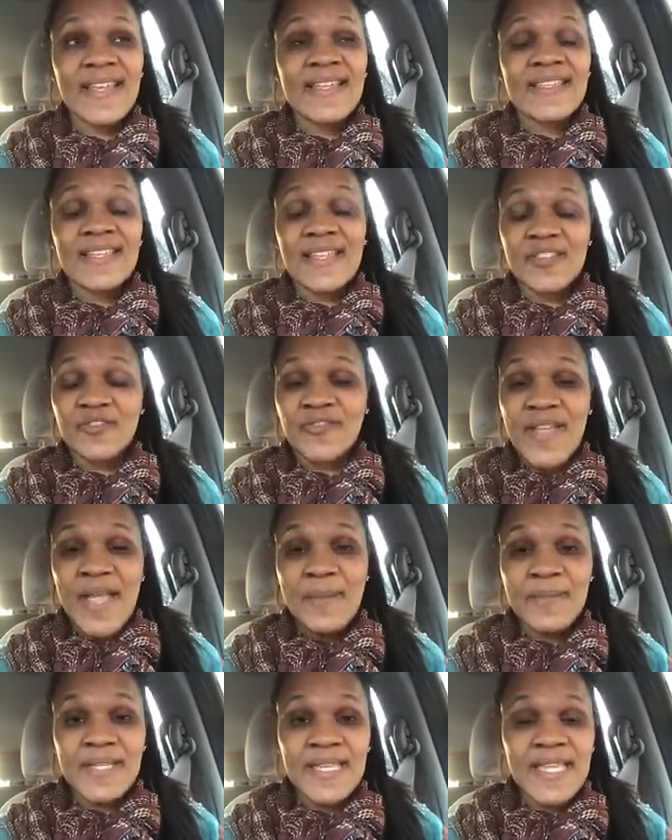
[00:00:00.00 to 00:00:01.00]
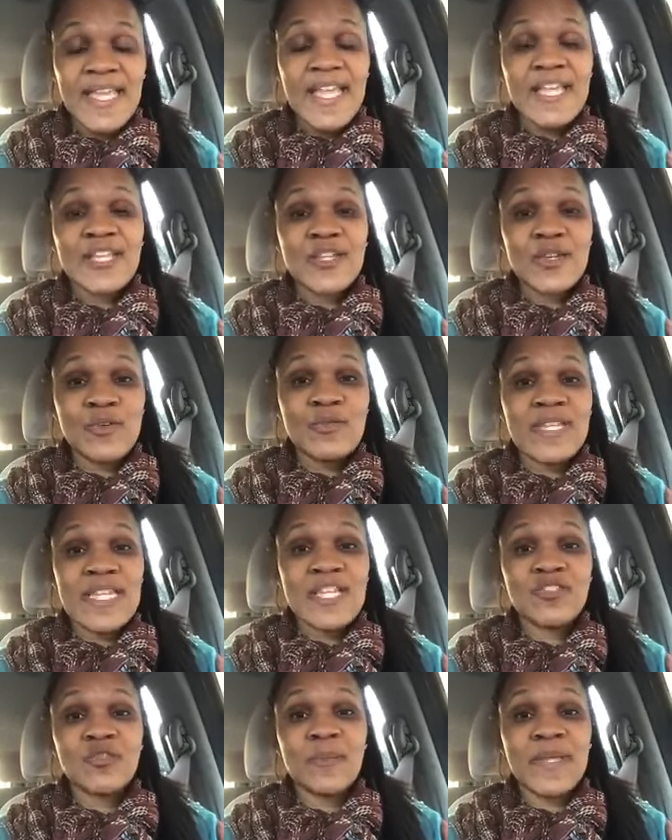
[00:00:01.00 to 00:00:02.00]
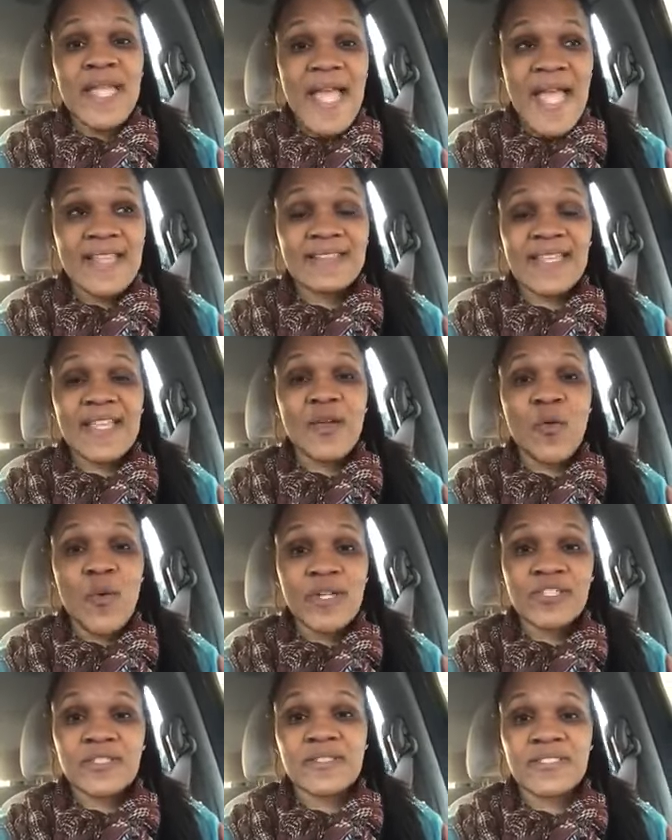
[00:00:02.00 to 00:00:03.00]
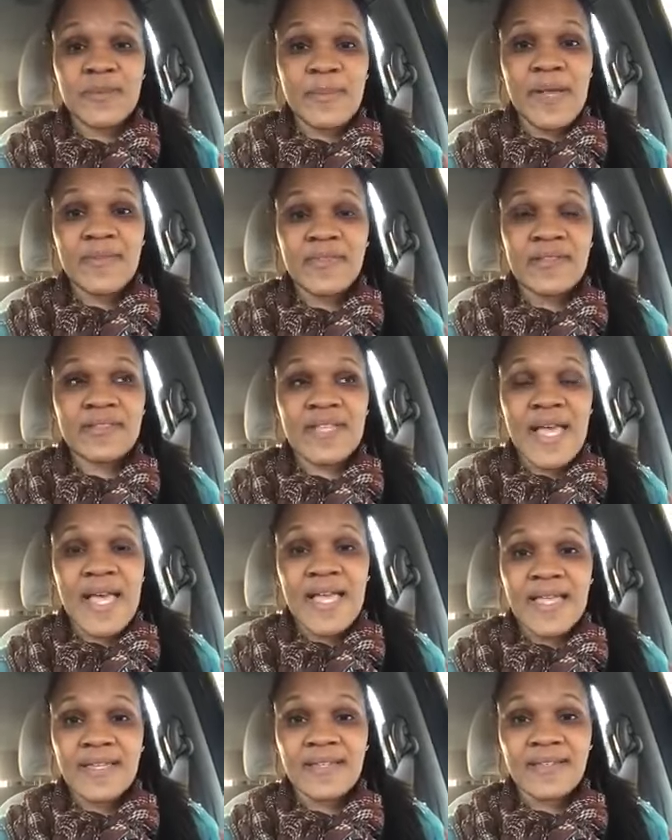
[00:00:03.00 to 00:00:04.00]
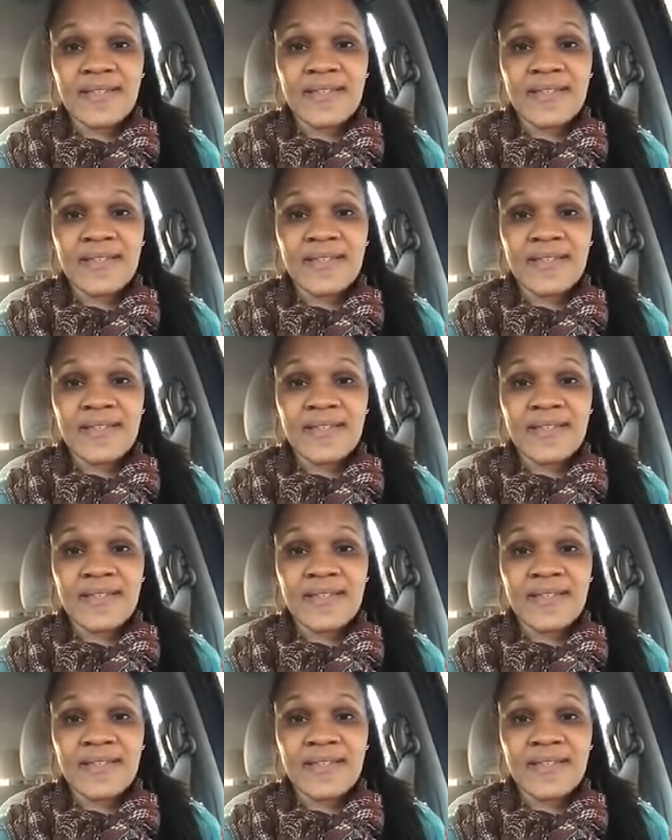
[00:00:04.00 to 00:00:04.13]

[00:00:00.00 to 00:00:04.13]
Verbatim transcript: to his family, you need to be asking questions about this guy.